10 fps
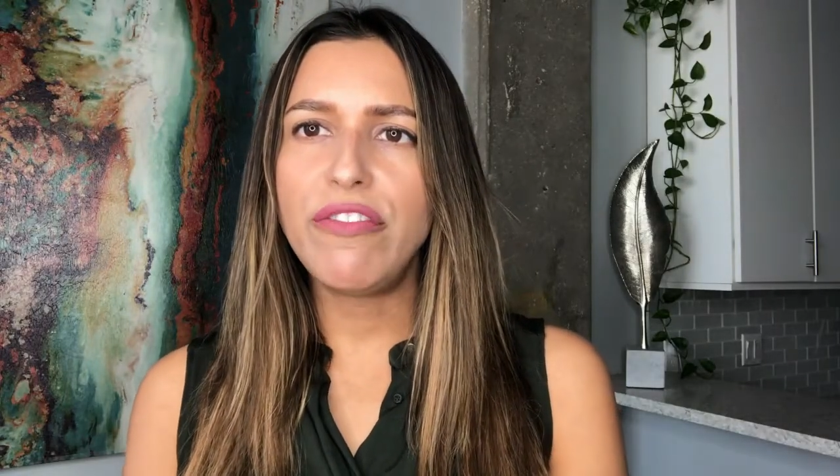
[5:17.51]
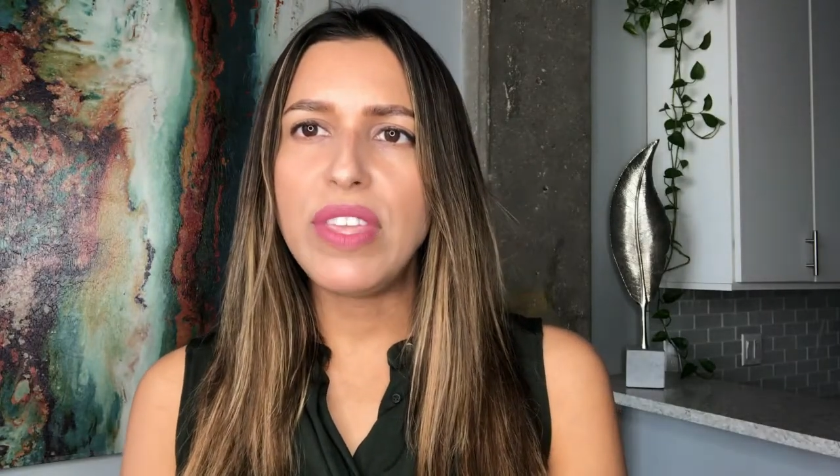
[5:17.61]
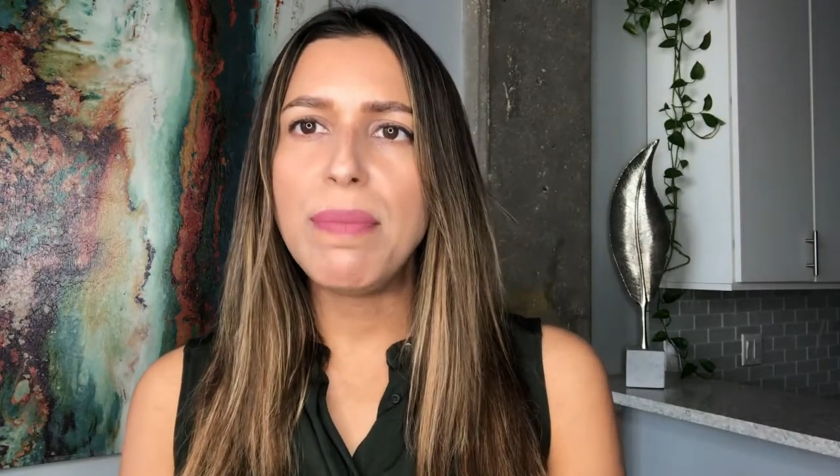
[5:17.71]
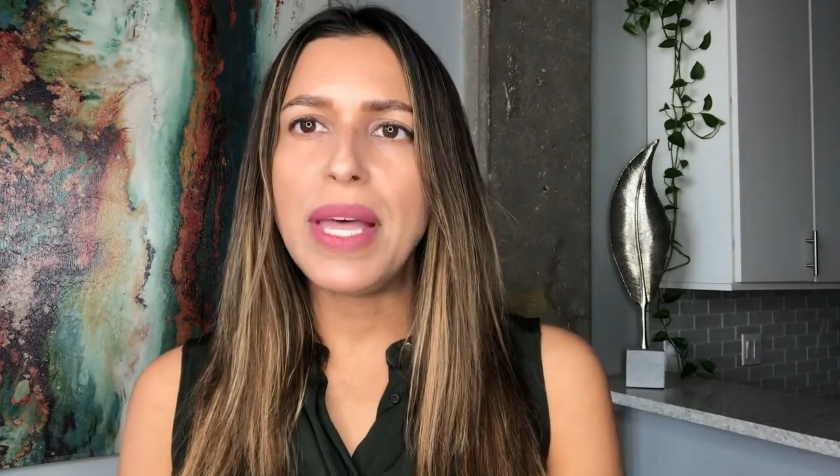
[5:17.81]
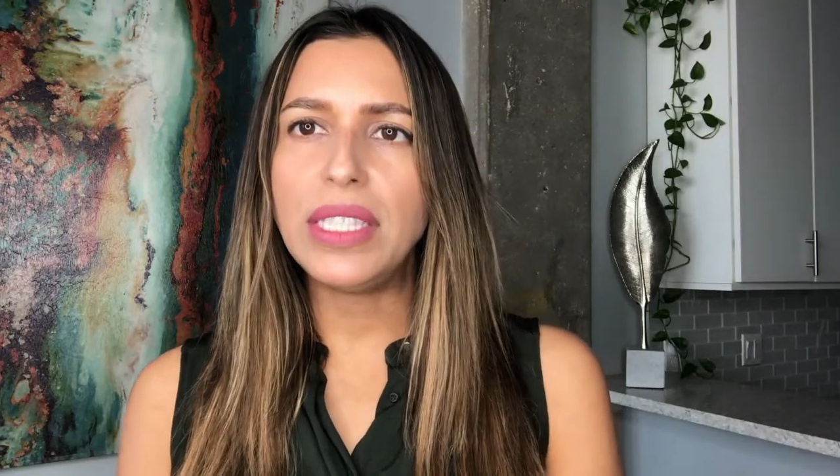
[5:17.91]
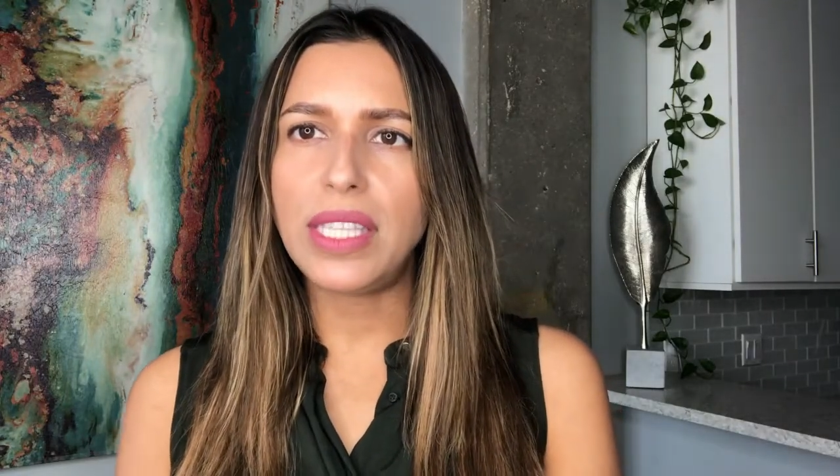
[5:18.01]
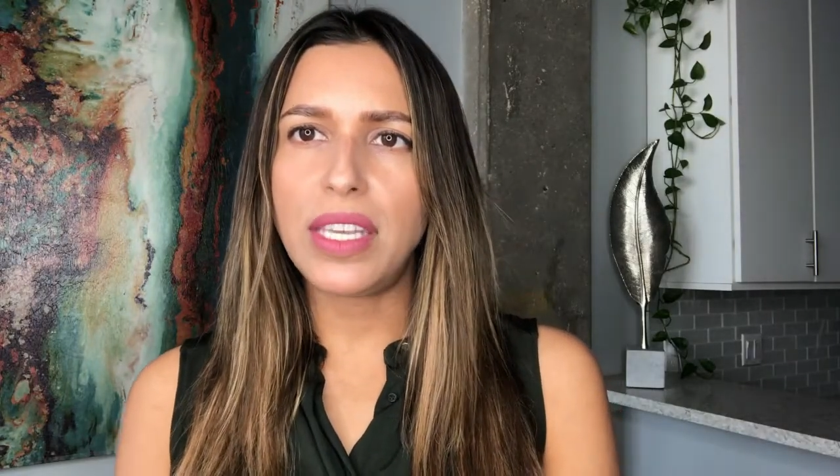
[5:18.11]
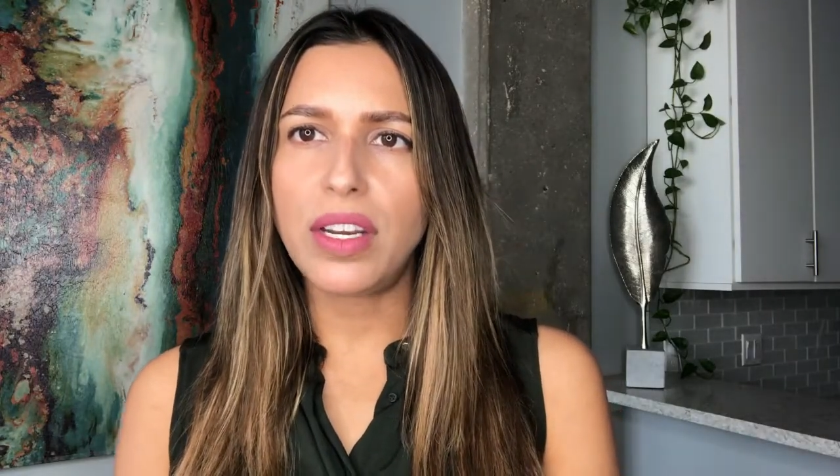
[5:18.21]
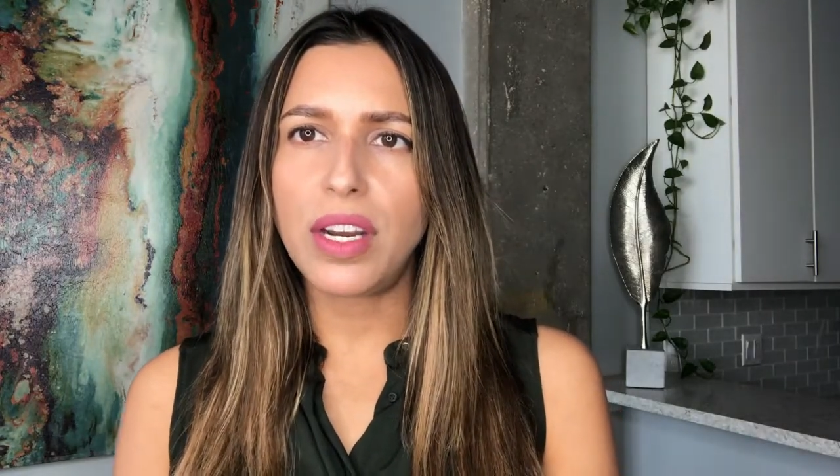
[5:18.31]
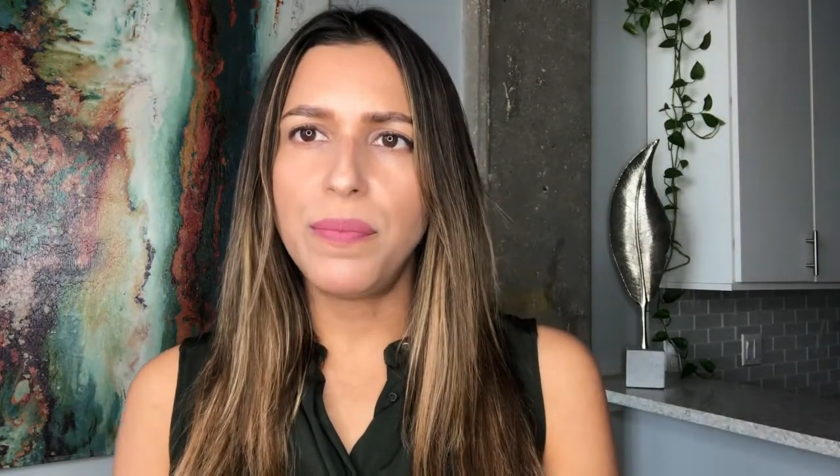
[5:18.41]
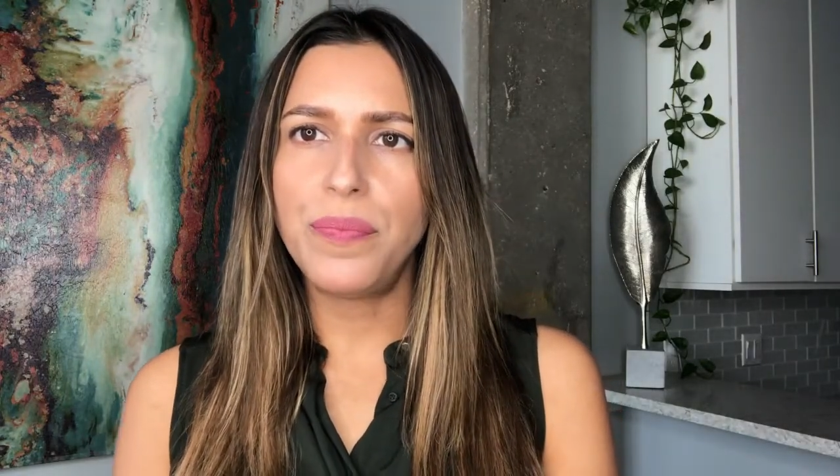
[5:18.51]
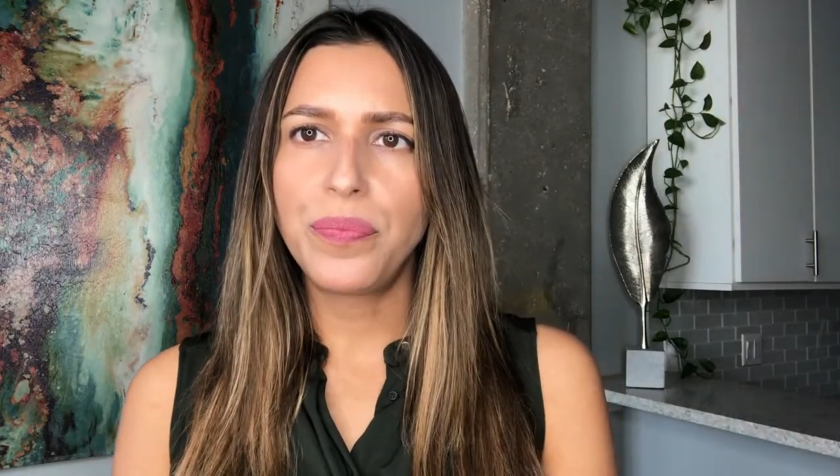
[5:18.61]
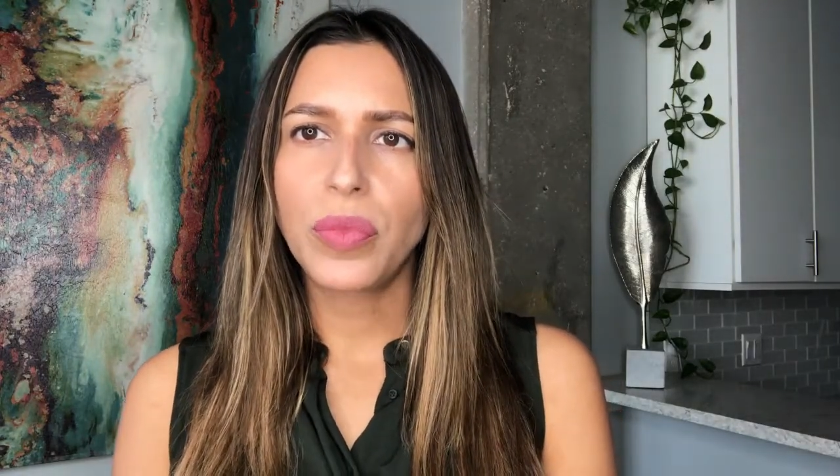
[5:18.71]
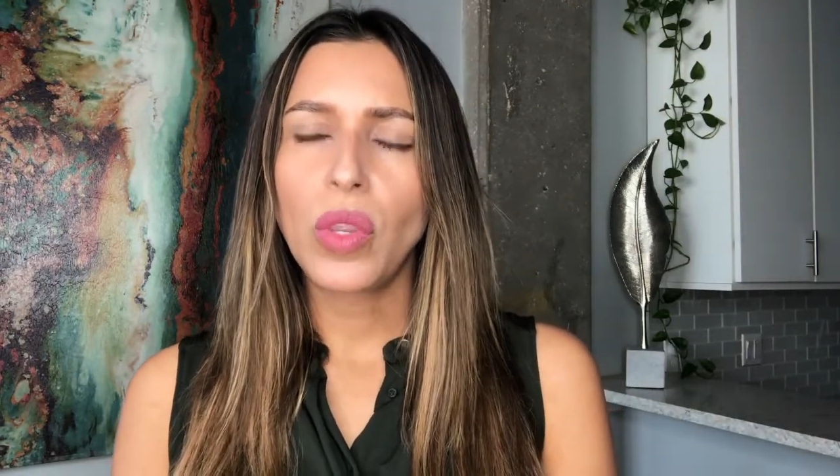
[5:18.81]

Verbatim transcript: female leader